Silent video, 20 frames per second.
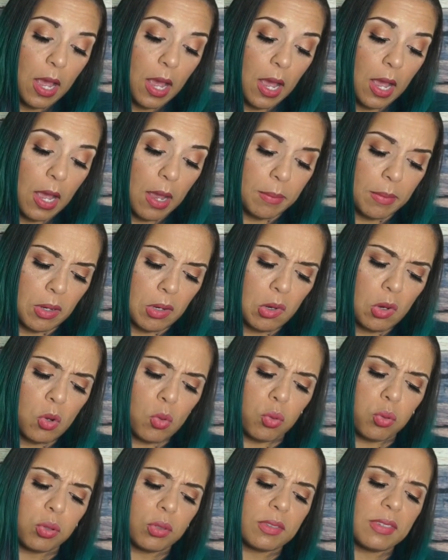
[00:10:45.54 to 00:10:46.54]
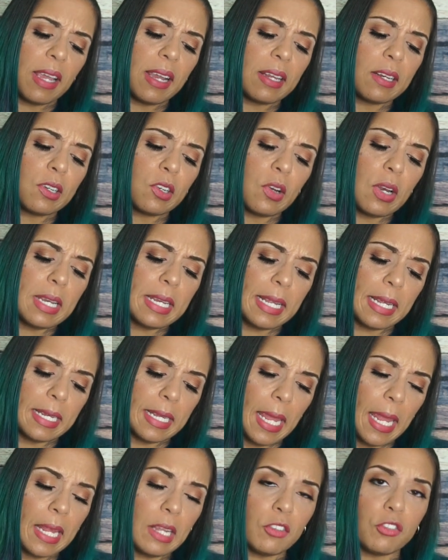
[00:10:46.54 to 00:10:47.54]
Um, oh, second
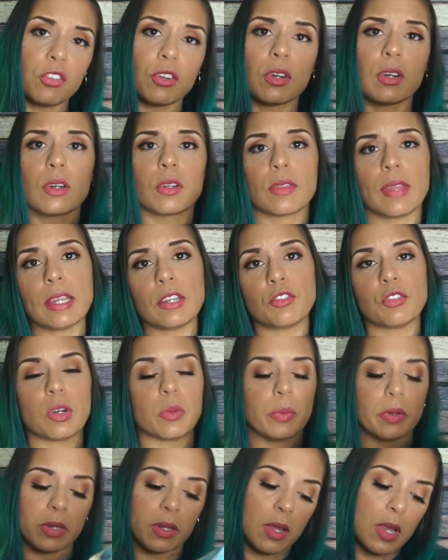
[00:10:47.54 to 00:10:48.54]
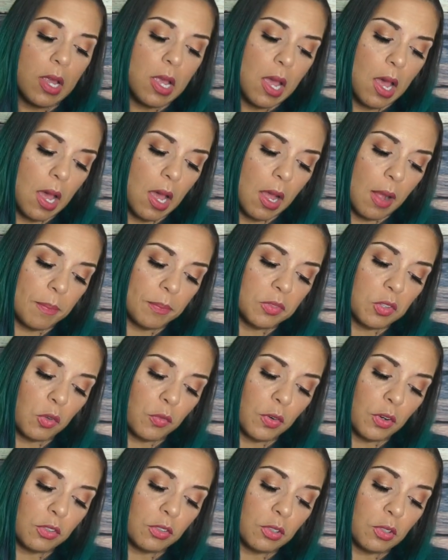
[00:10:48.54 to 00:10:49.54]
ingredient, cane sugar. They tripping. Um, so
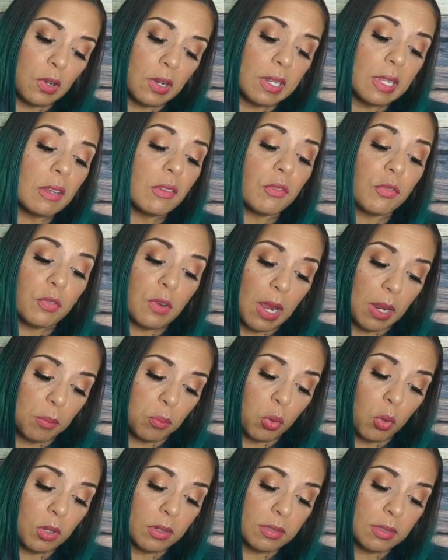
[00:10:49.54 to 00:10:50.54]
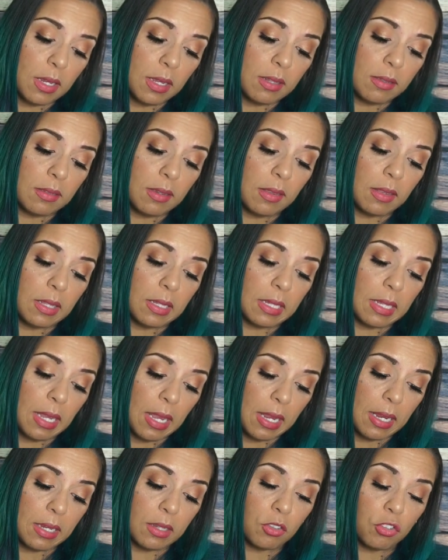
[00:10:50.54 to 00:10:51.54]
first ingredient, fried pork skins, and then
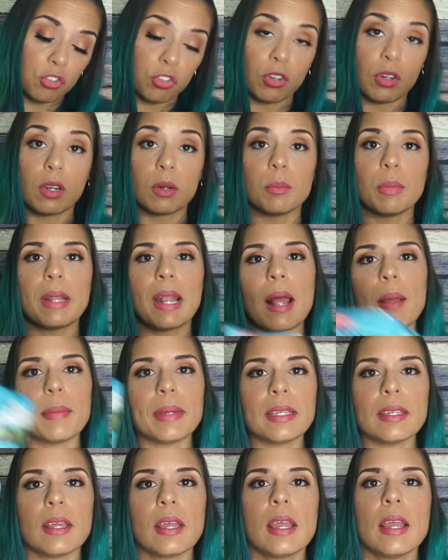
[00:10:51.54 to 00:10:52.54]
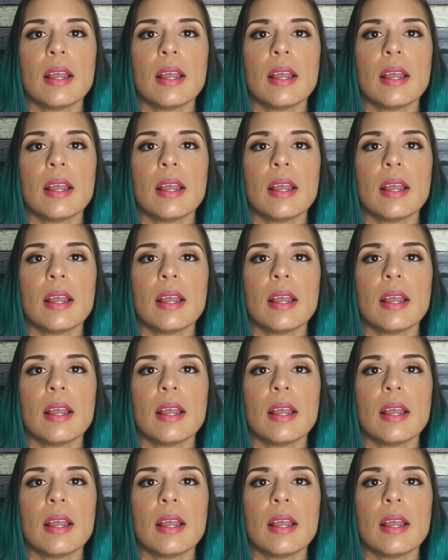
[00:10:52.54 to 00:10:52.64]
cane sugar. But I mean,